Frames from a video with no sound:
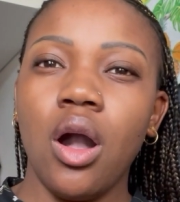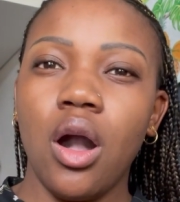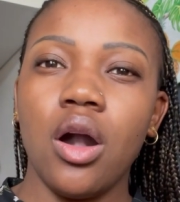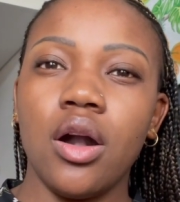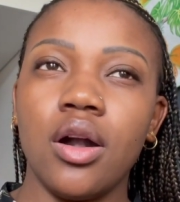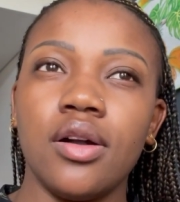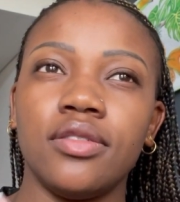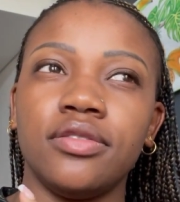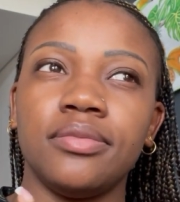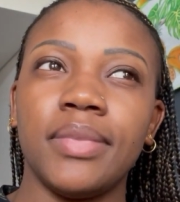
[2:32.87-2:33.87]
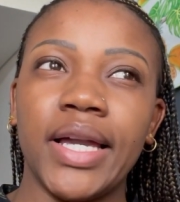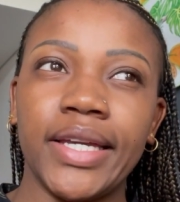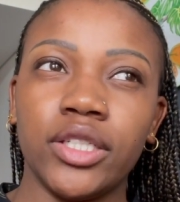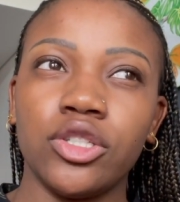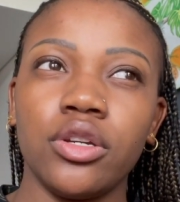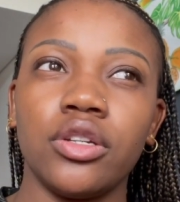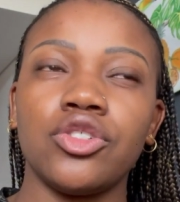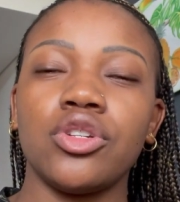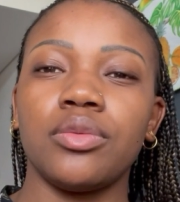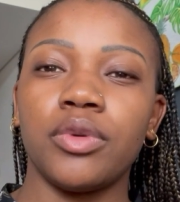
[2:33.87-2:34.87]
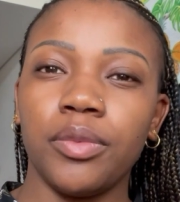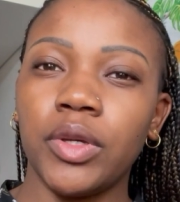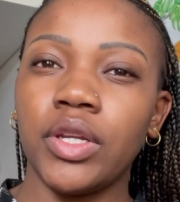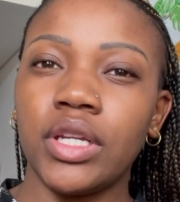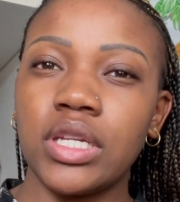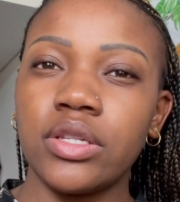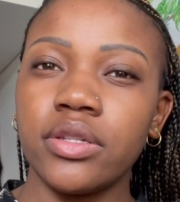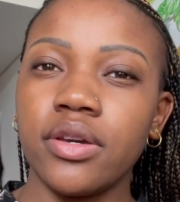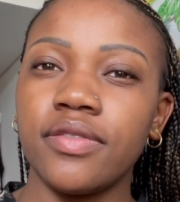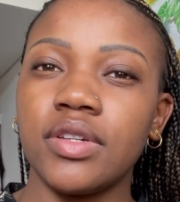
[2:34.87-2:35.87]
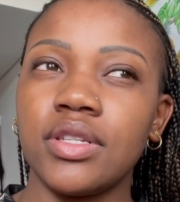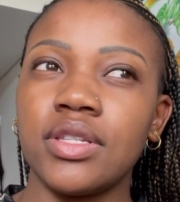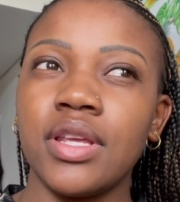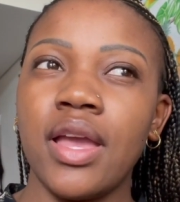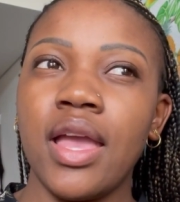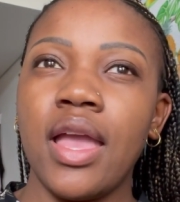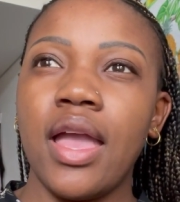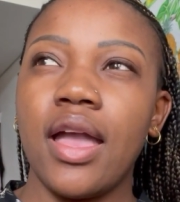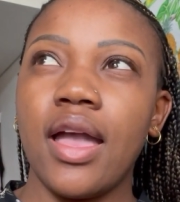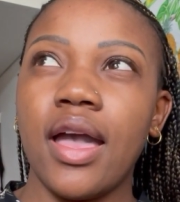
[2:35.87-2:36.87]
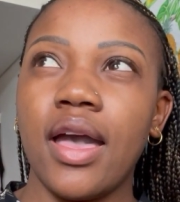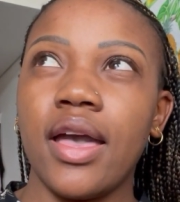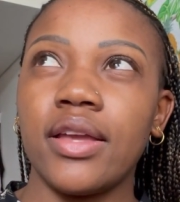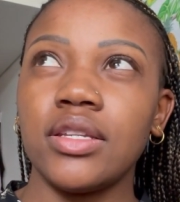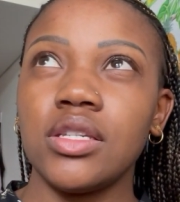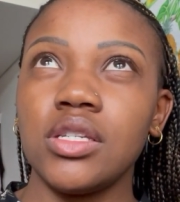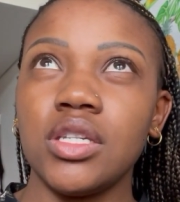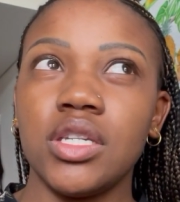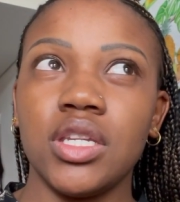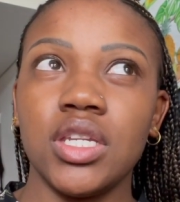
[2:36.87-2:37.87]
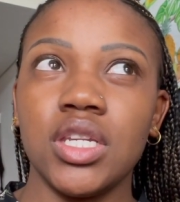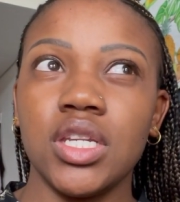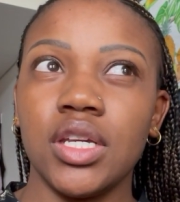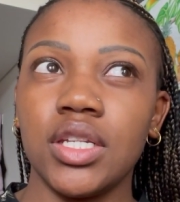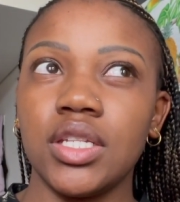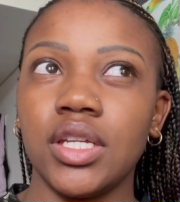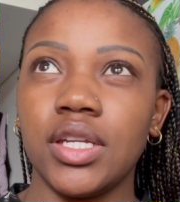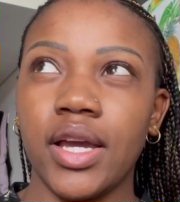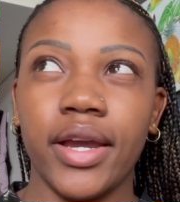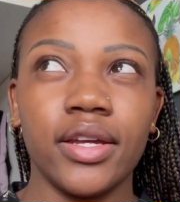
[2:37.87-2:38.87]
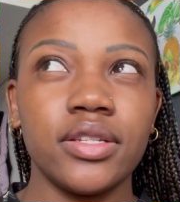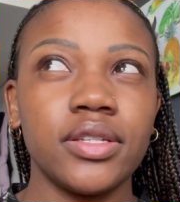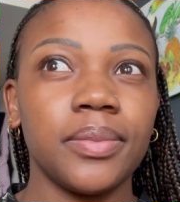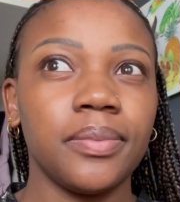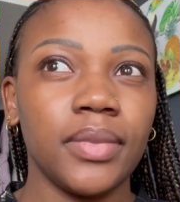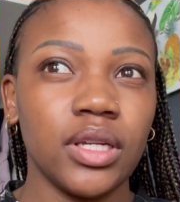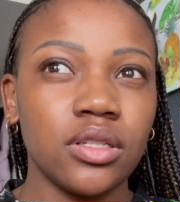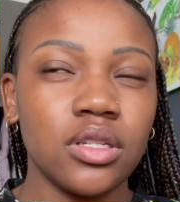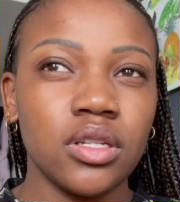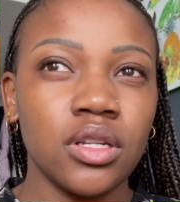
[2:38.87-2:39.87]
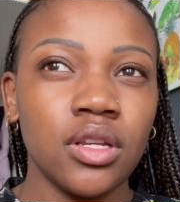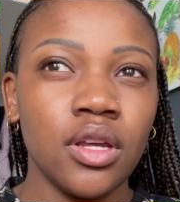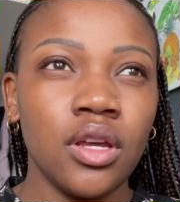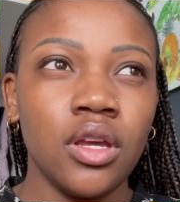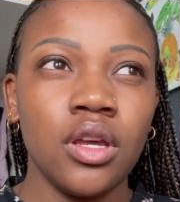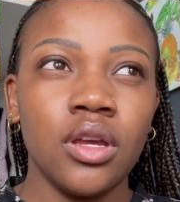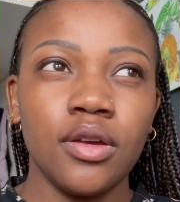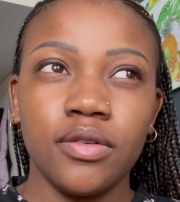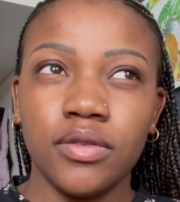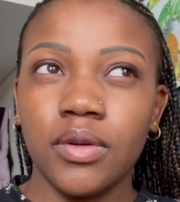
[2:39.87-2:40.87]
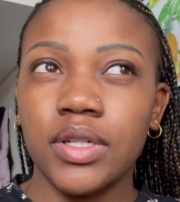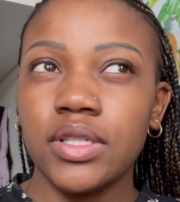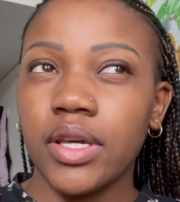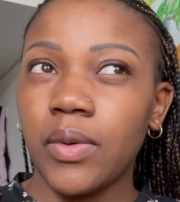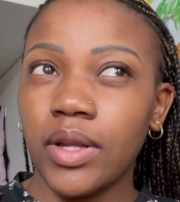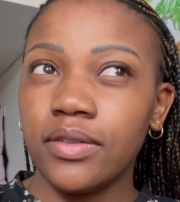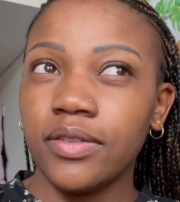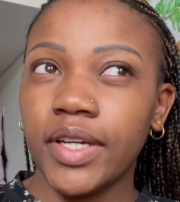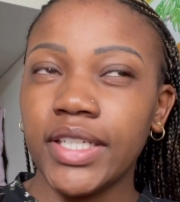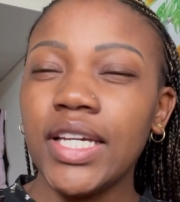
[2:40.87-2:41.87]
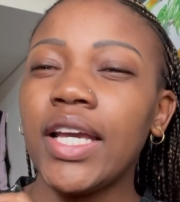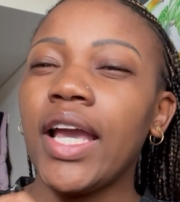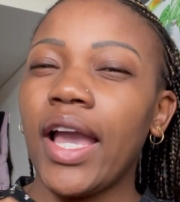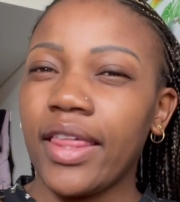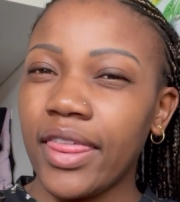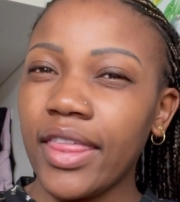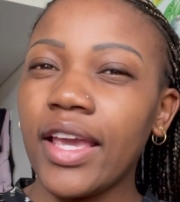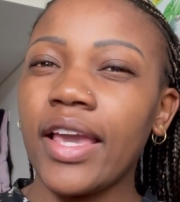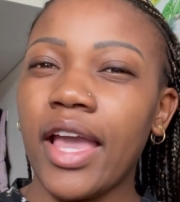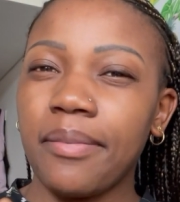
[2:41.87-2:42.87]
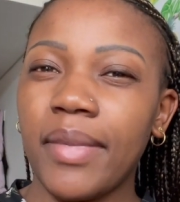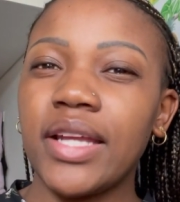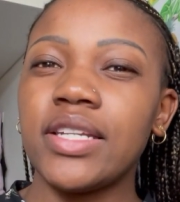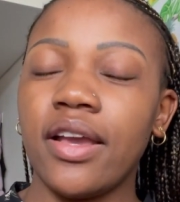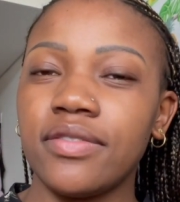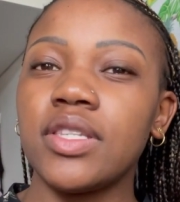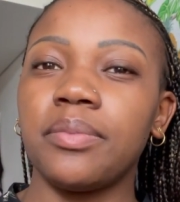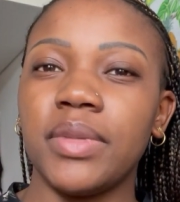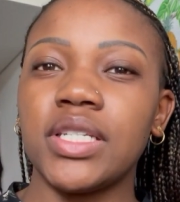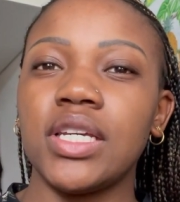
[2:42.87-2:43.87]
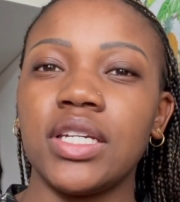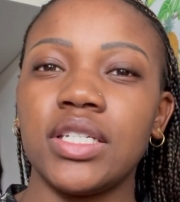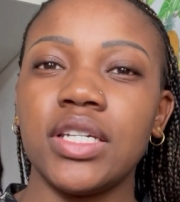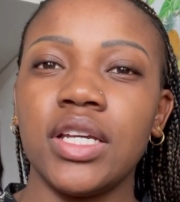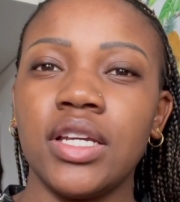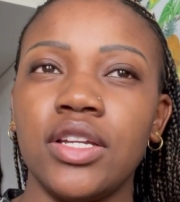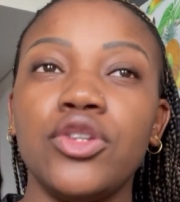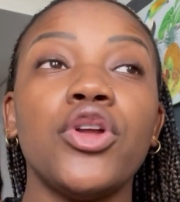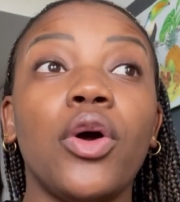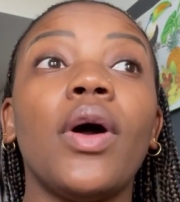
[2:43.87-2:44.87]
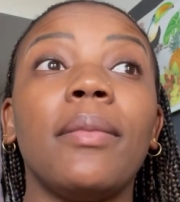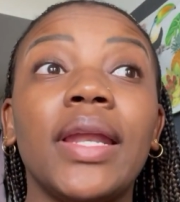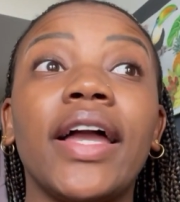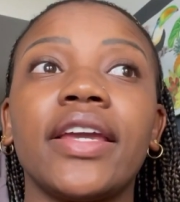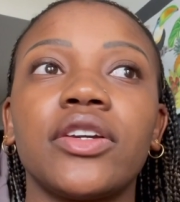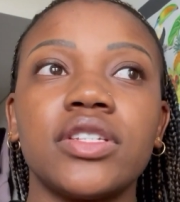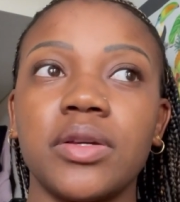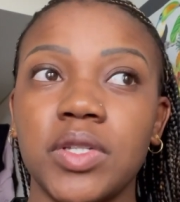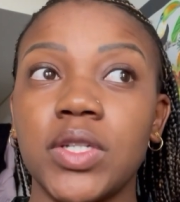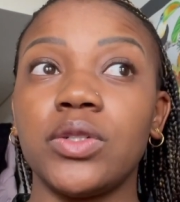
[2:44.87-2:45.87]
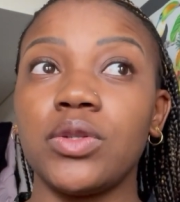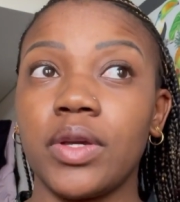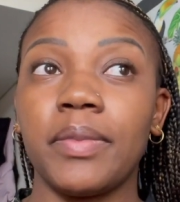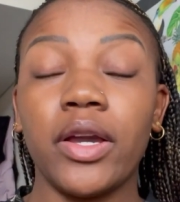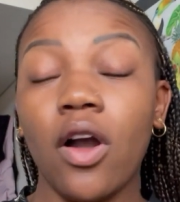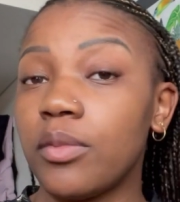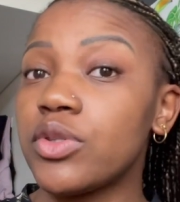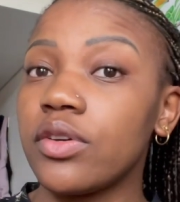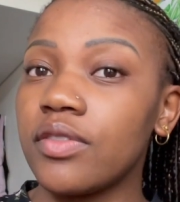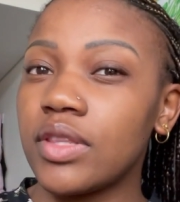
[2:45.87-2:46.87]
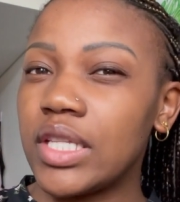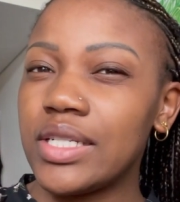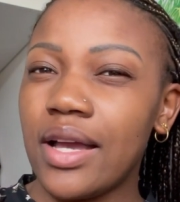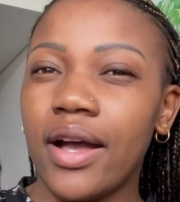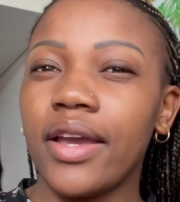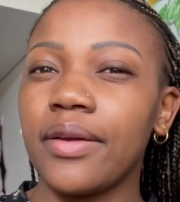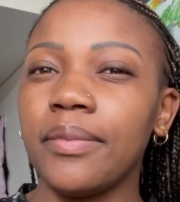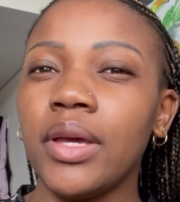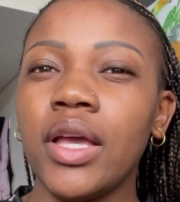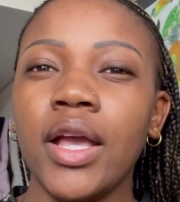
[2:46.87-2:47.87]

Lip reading: of my internship, community service, and did I submit for once I qualified? I think I might have submitted. No, I'm lying because I was still doing my ComServe at the time.